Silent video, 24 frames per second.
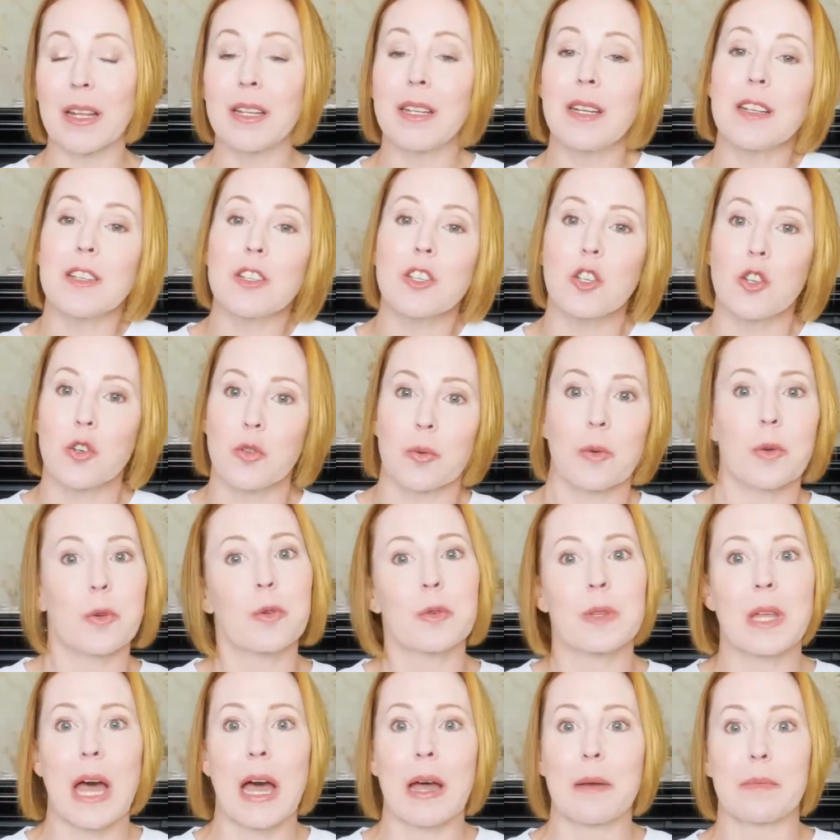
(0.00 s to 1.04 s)
It is
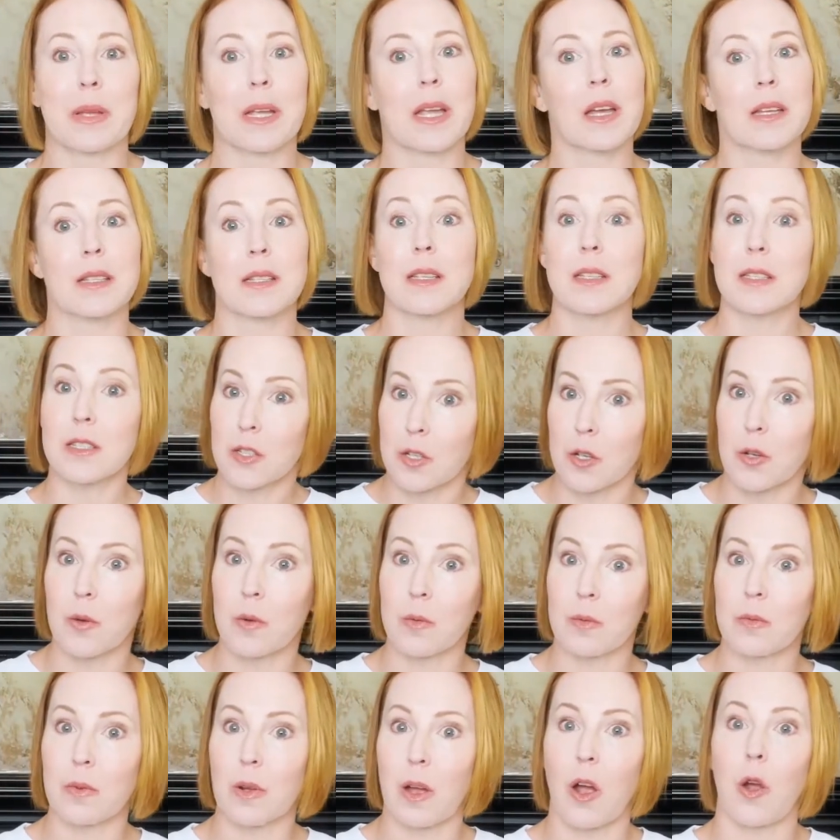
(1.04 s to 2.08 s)
true that because it's
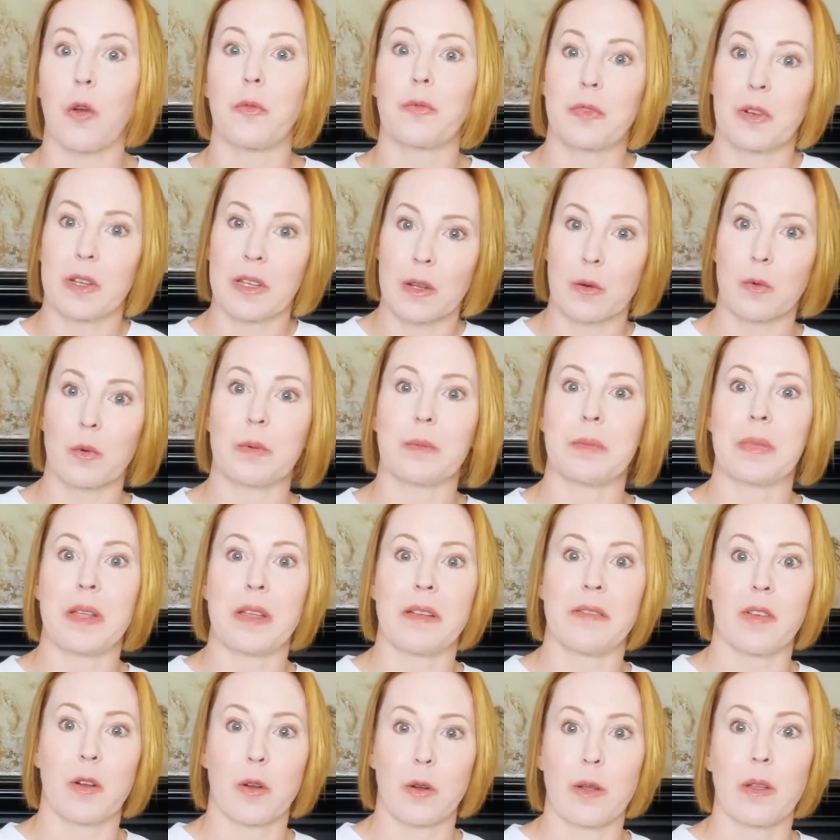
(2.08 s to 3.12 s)
new, hopefully there would
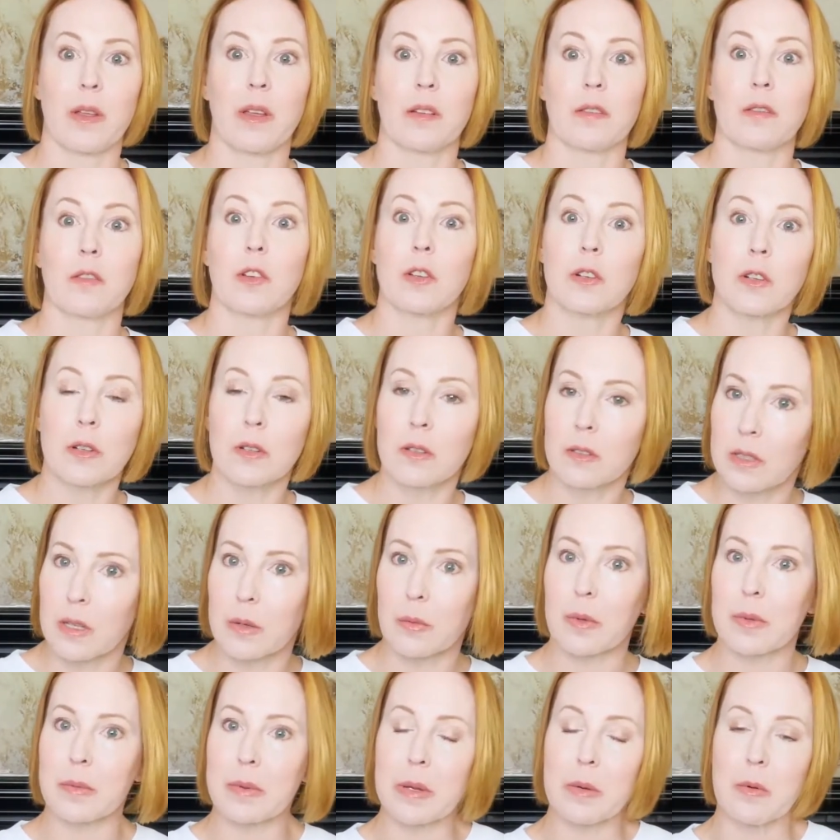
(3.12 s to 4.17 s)
be very little that
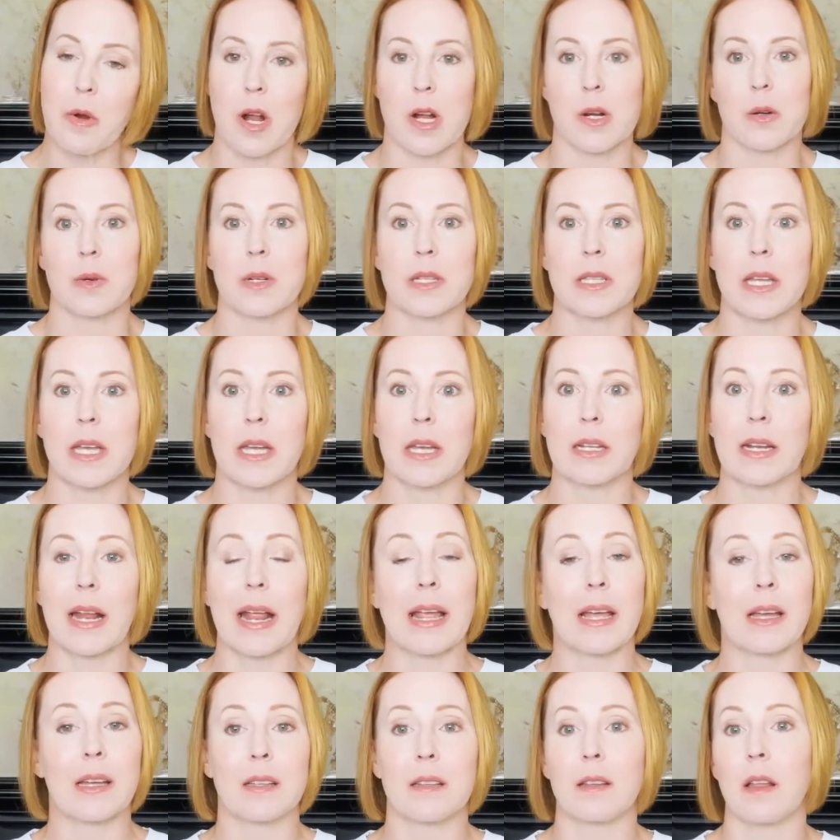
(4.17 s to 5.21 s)
would be wrong with it,
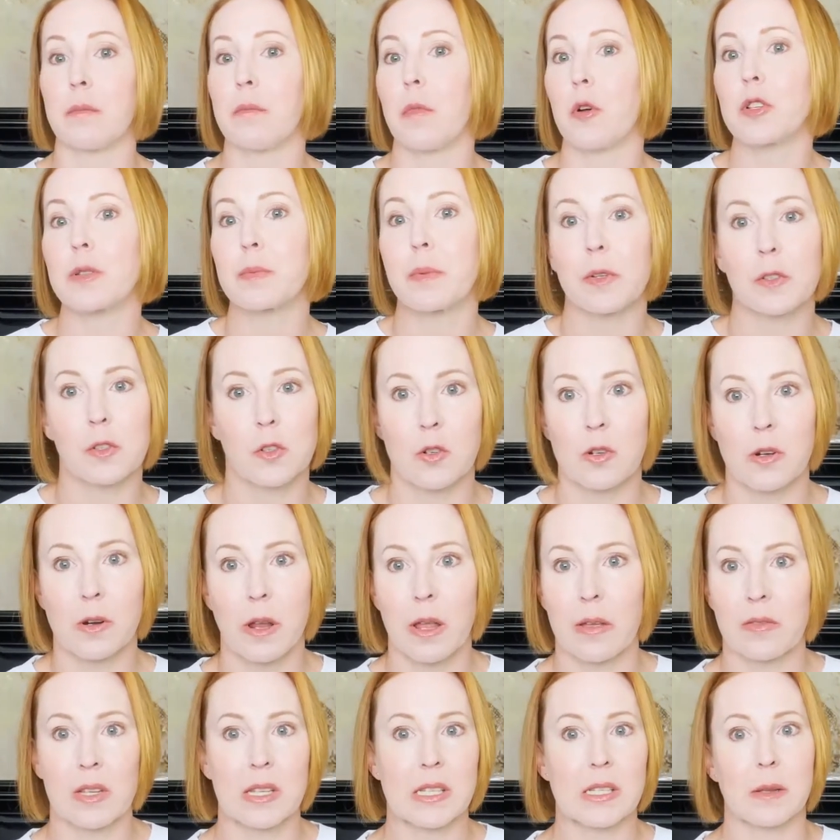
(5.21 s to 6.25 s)
and most builders are
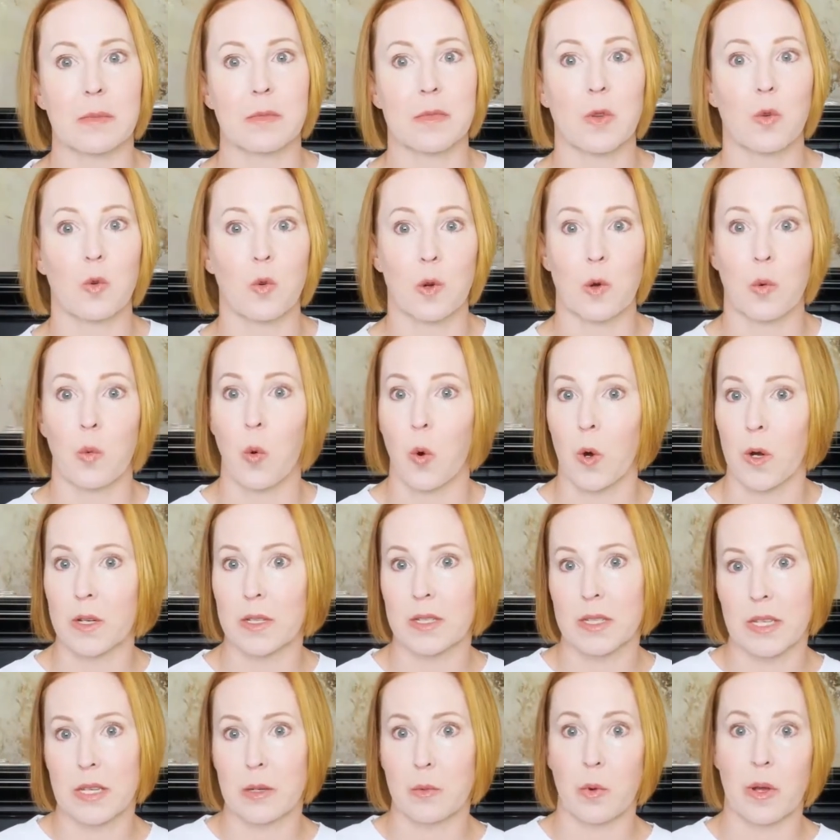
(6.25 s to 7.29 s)
giving some sort of
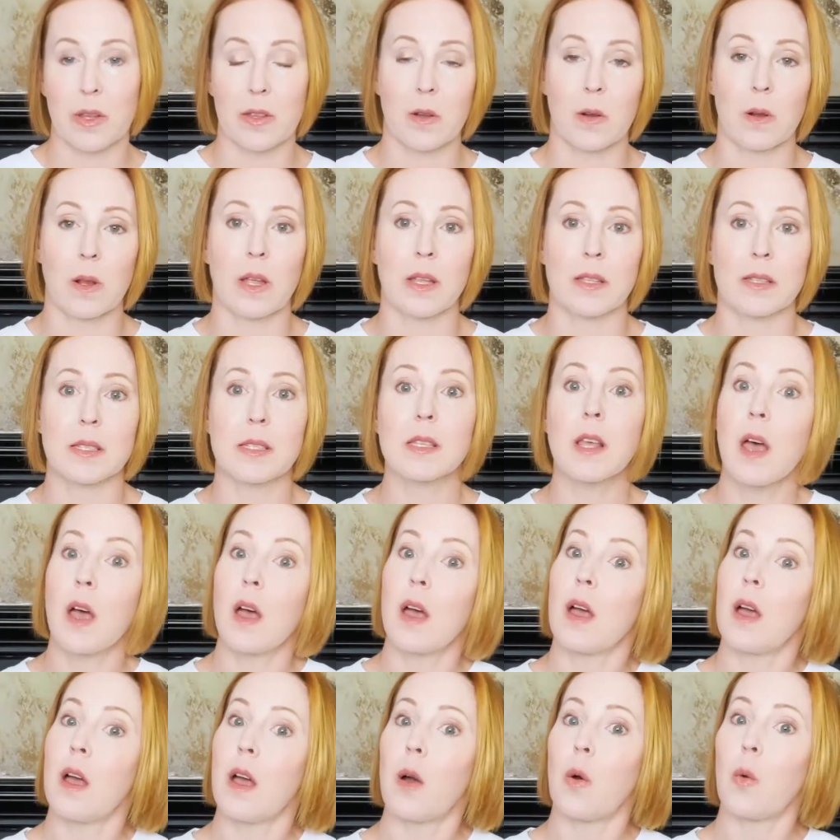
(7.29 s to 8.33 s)
warranty, whether it's
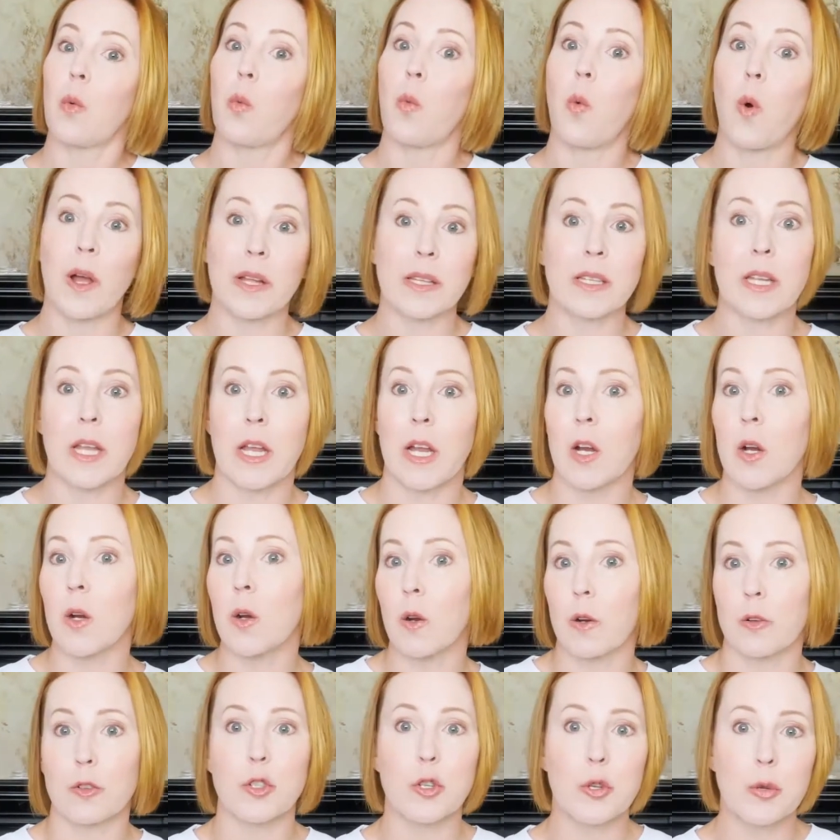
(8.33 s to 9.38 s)
1
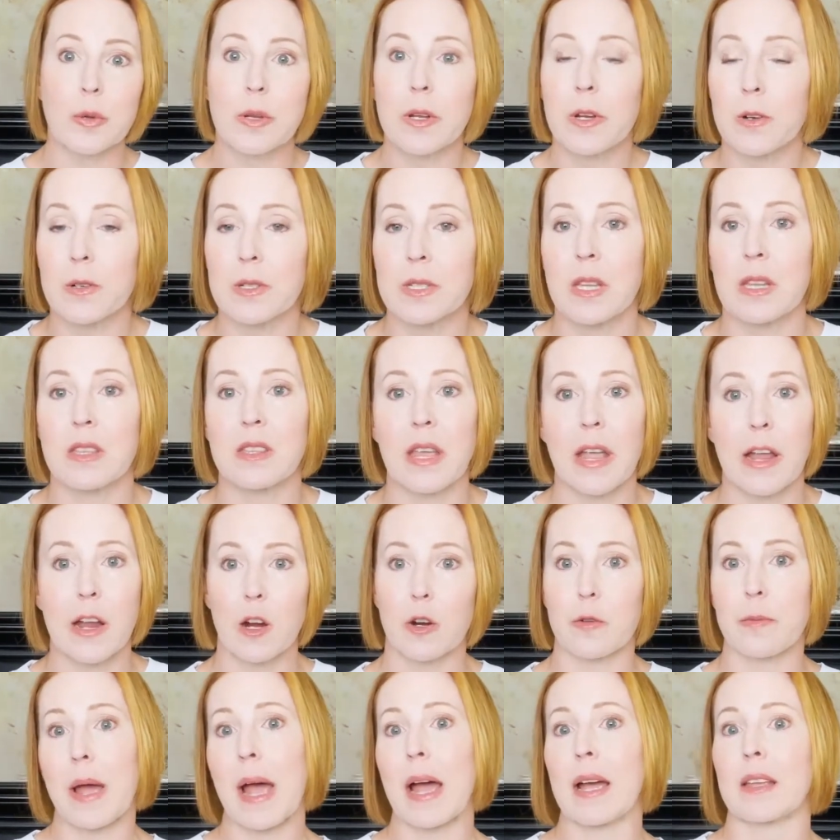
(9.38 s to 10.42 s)
year or 2 years that they
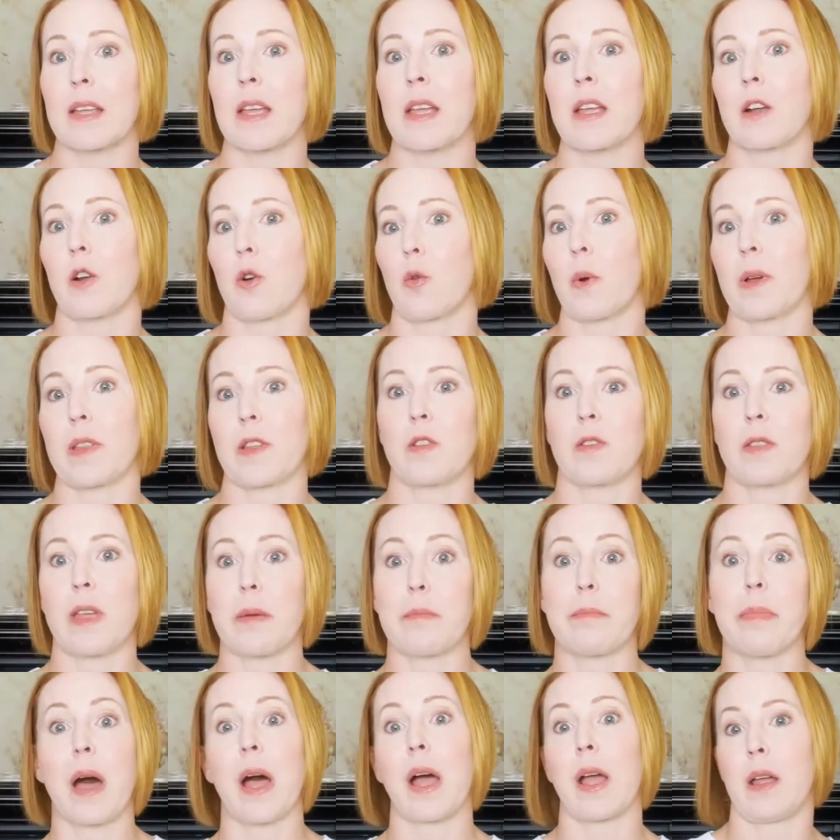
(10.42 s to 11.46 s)
are backing, or whether they
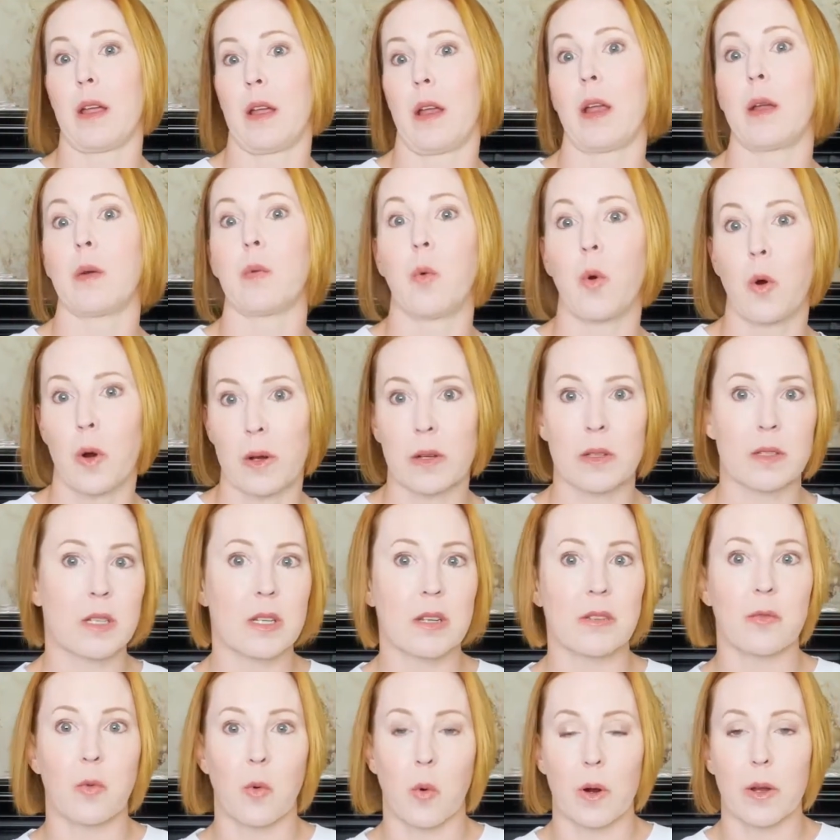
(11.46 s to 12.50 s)
buy a
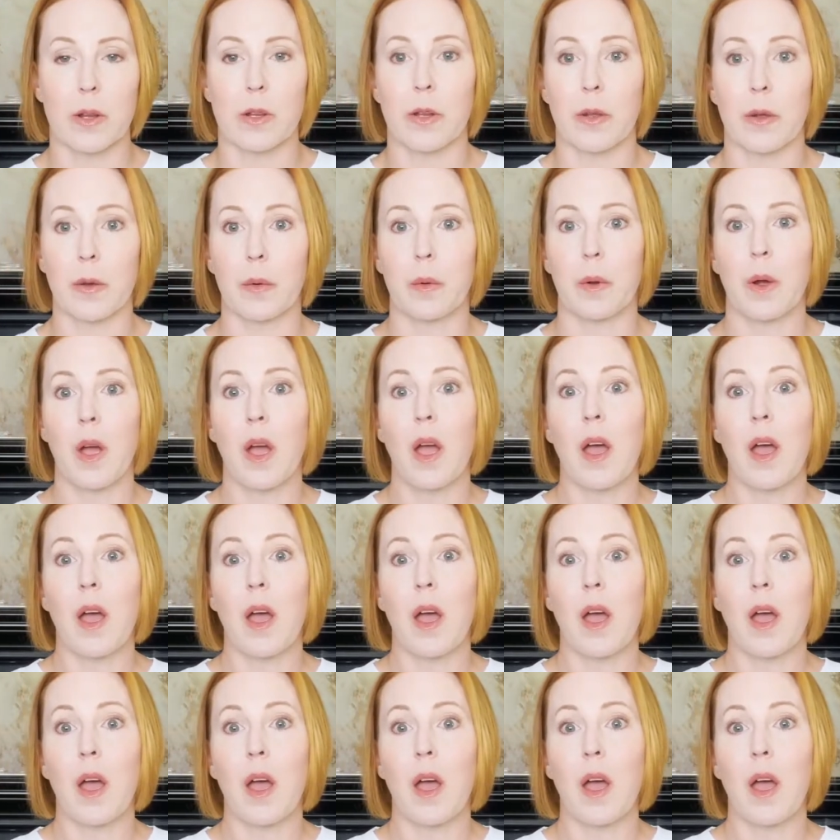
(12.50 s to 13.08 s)
warranty for you.